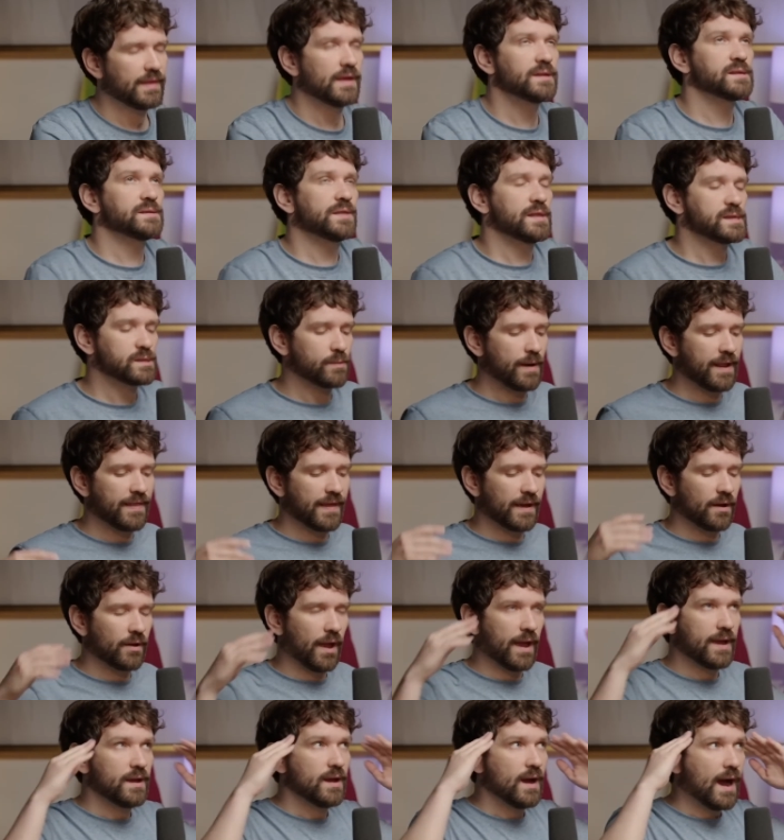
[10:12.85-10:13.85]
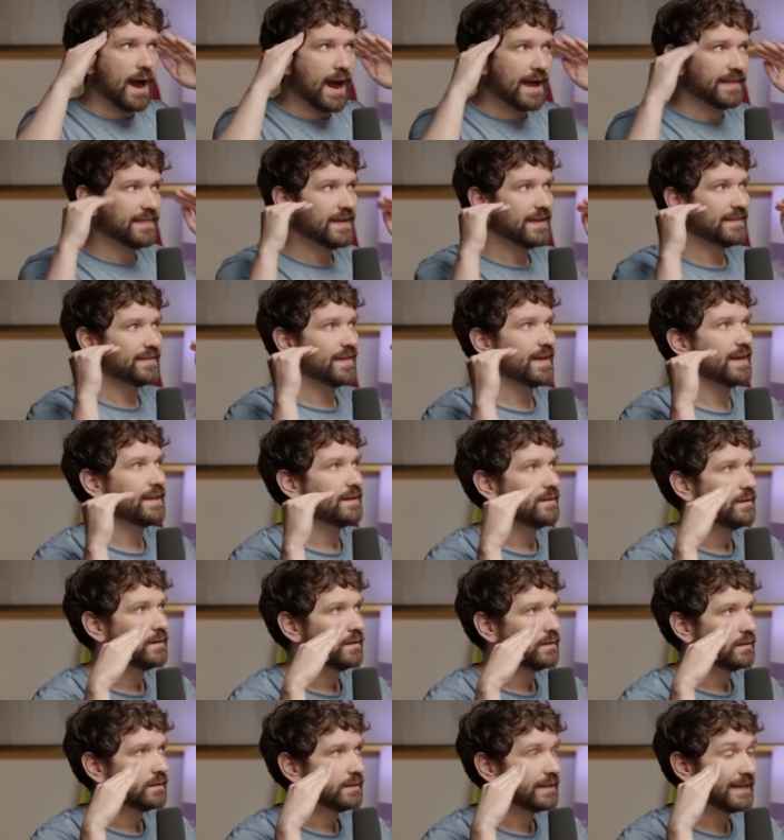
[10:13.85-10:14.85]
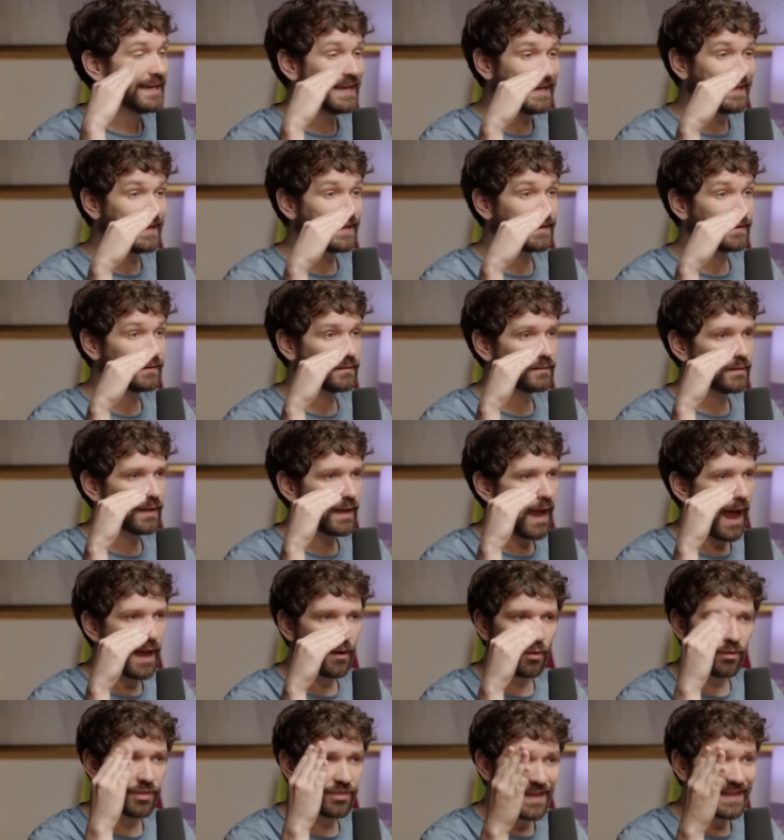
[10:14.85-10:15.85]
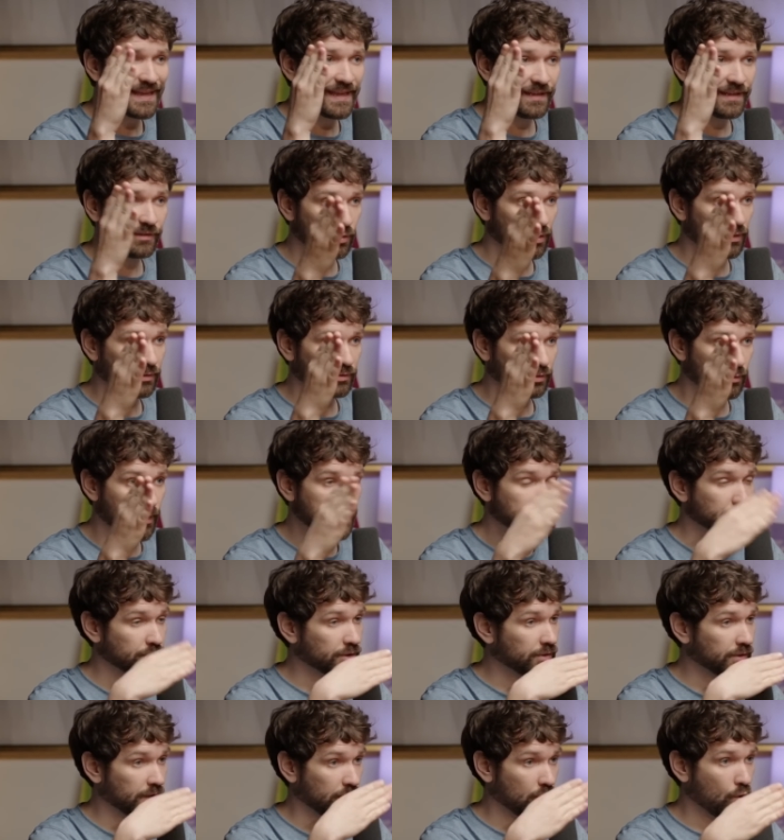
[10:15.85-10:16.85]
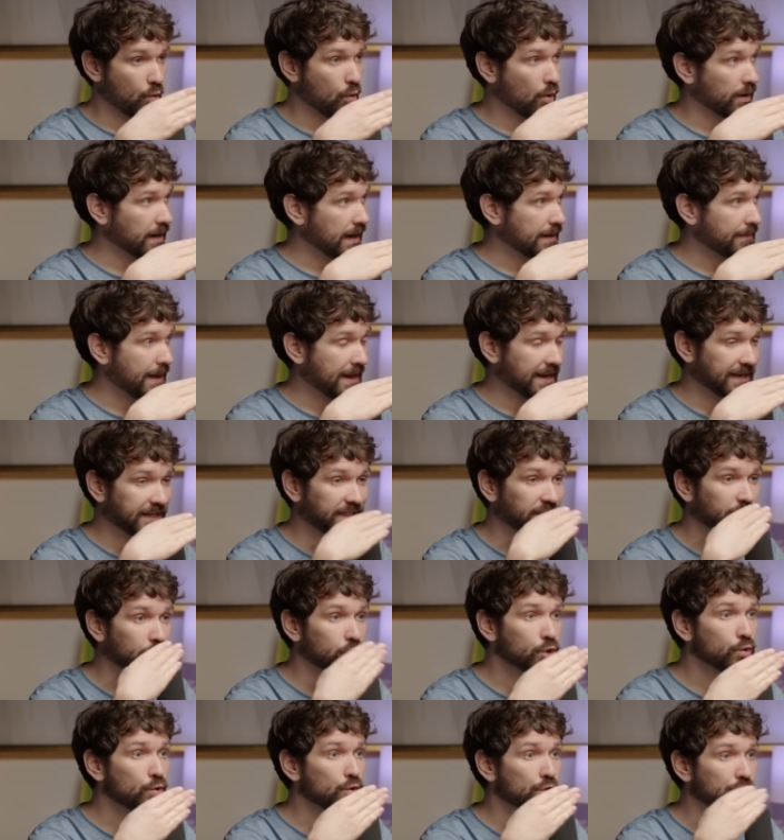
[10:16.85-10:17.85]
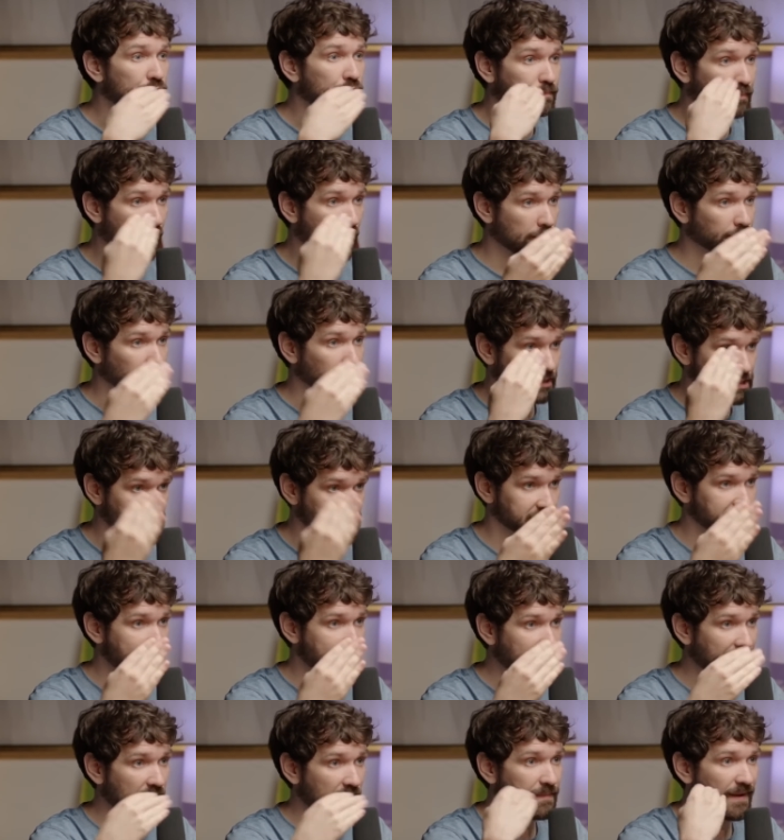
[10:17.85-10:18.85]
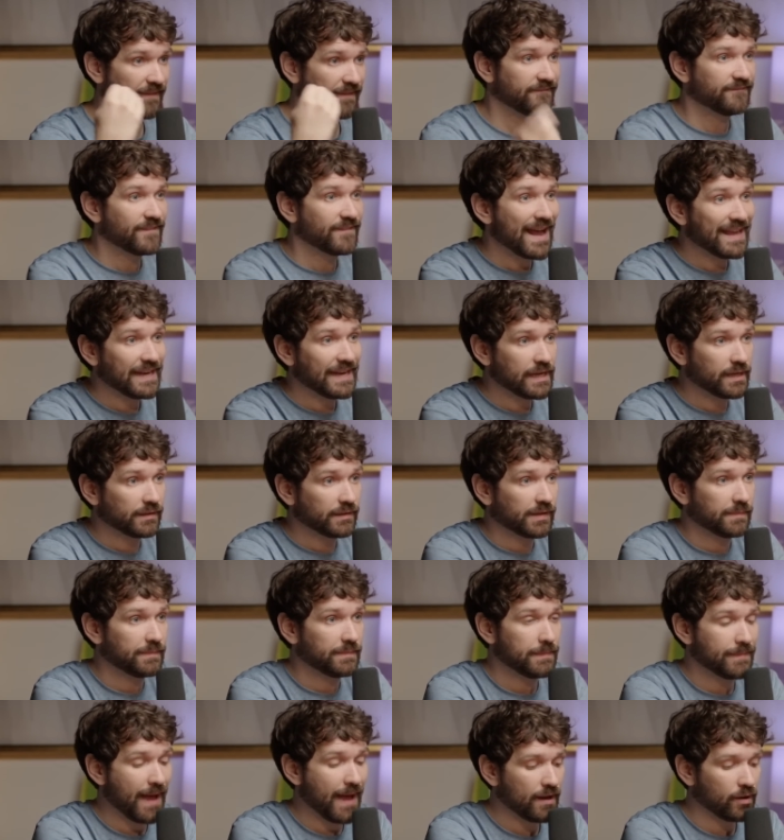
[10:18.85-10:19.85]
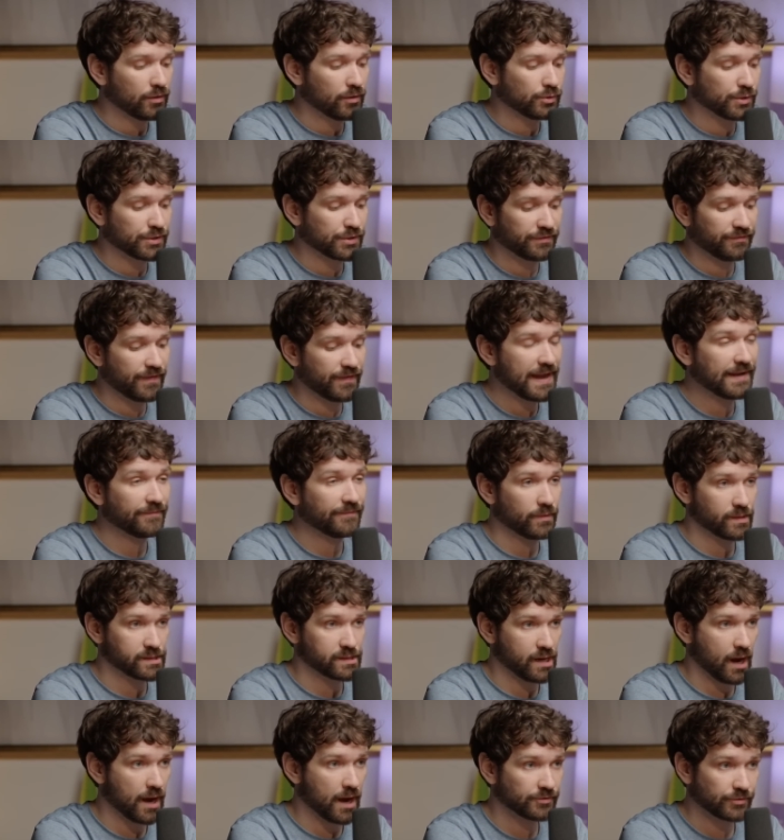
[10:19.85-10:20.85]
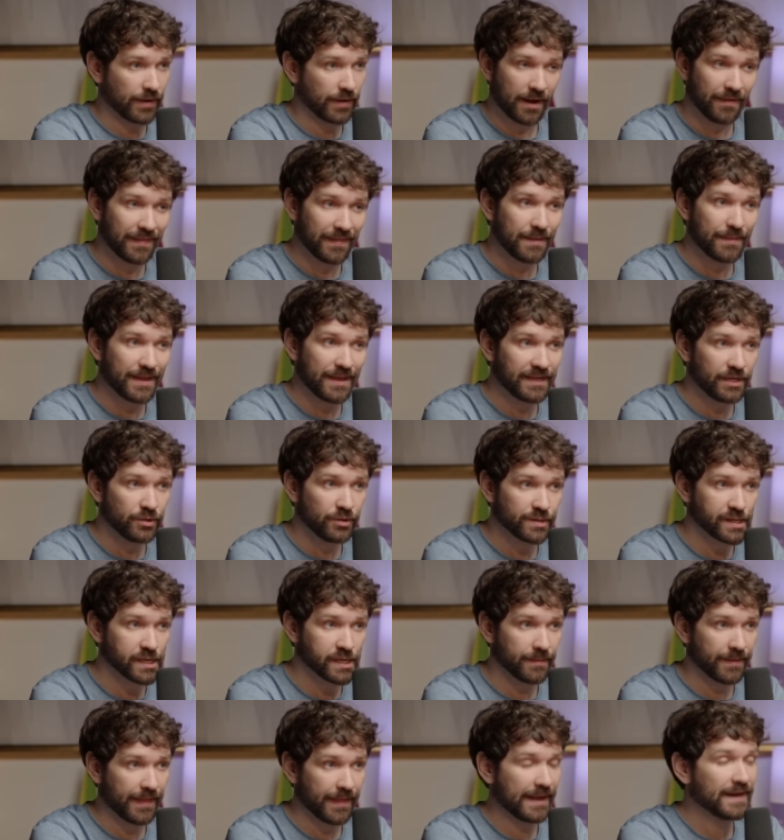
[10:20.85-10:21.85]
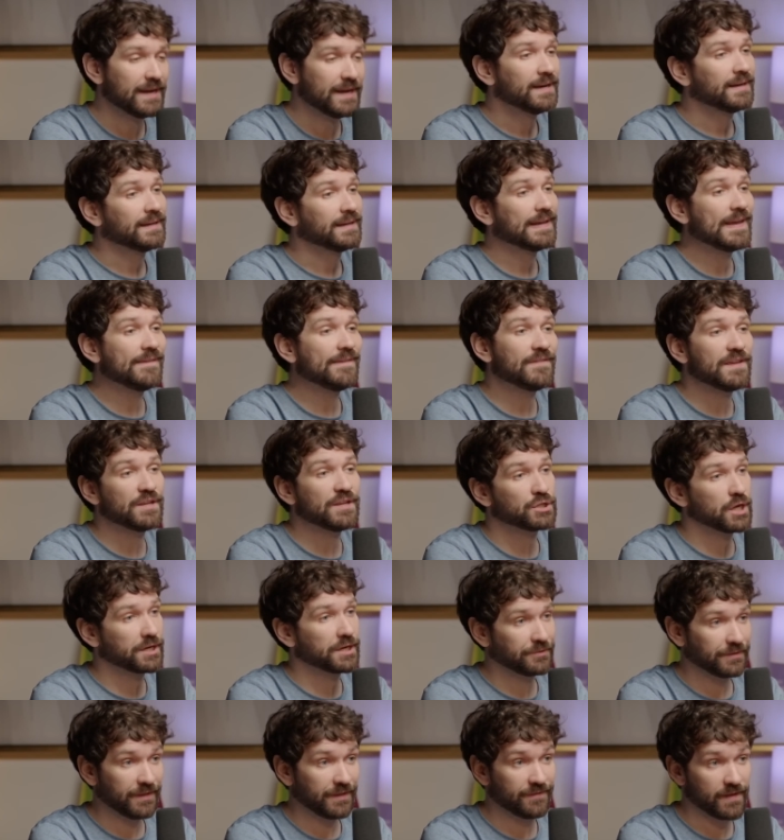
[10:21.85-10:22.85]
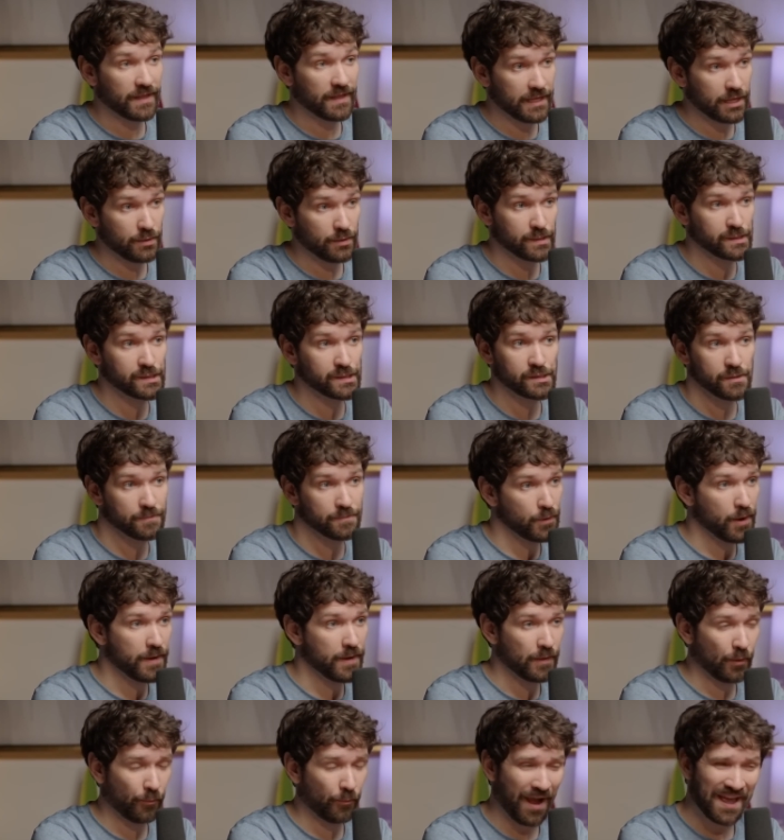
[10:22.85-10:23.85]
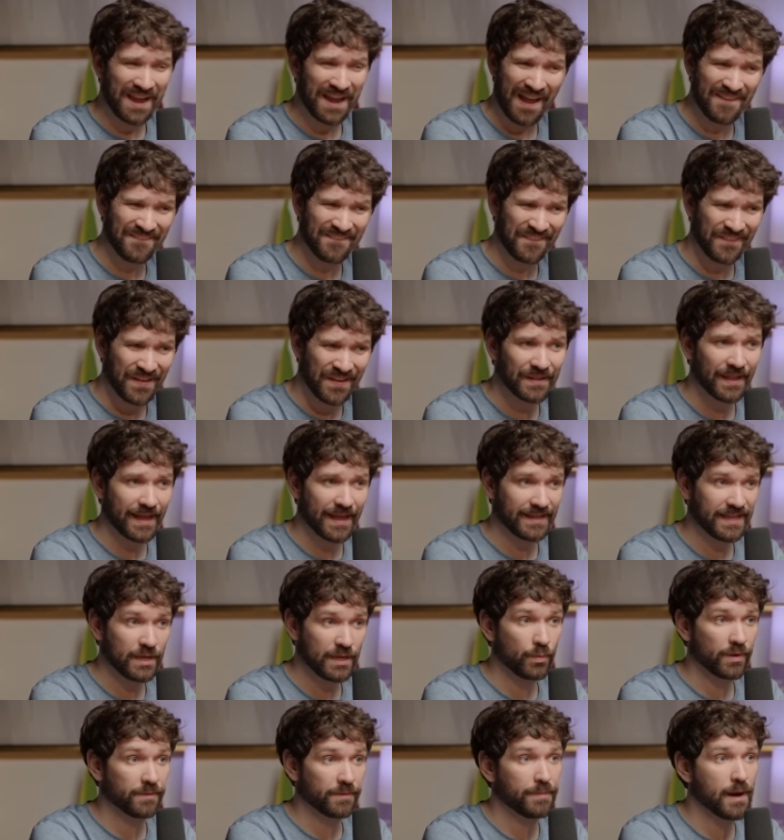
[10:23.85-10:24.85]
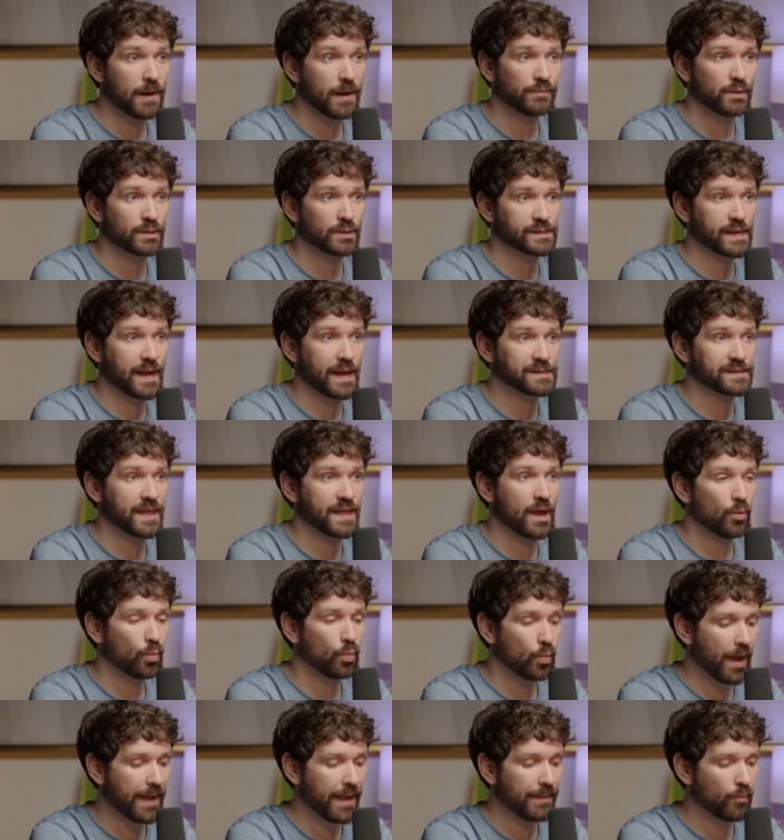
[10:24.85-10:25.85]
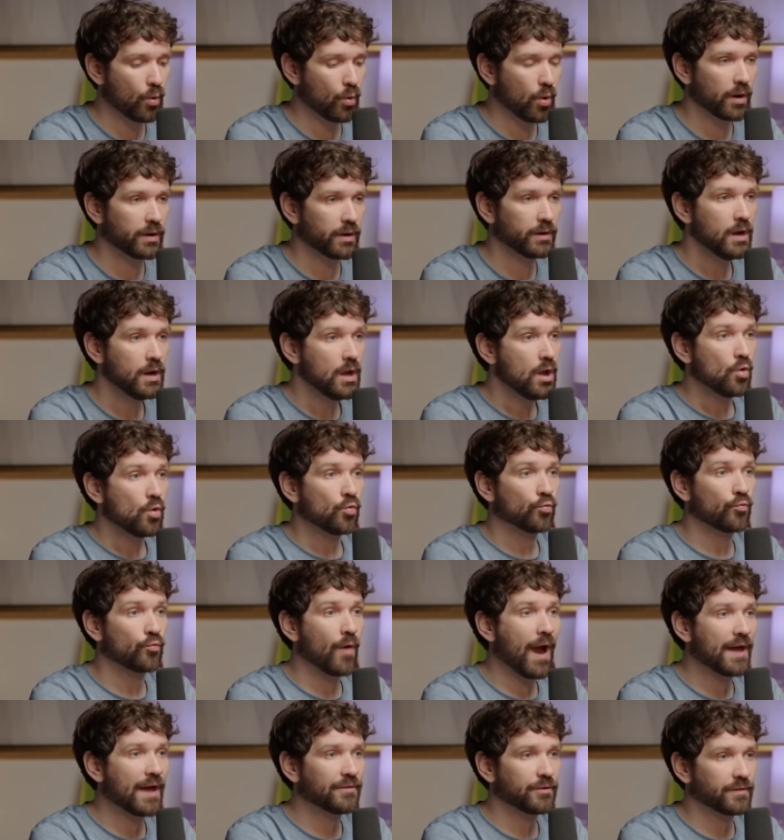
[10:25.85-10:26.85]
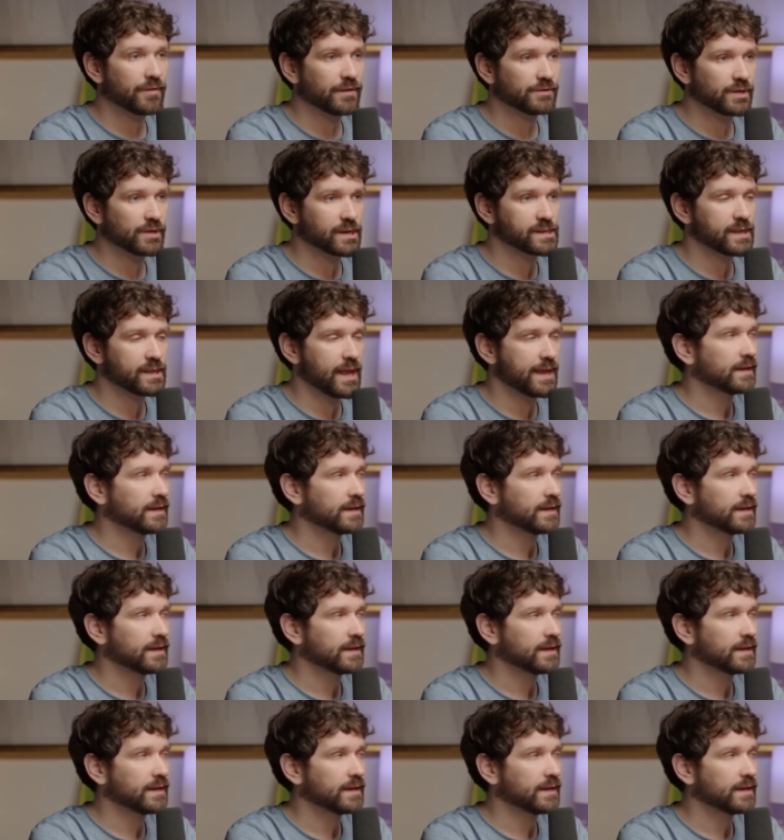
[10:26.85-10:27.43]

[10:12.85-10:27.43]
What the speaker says: is what I think. Okay, I think that he didn't. I don't think he took Twitch to court and made a huge public stink about fighting to be back on Twitch or fighting for his contract. I don't think he made a huge stink about that. If he genuinely felt like he was super in the right, I feel like he would have publicized that way more, rather than just like,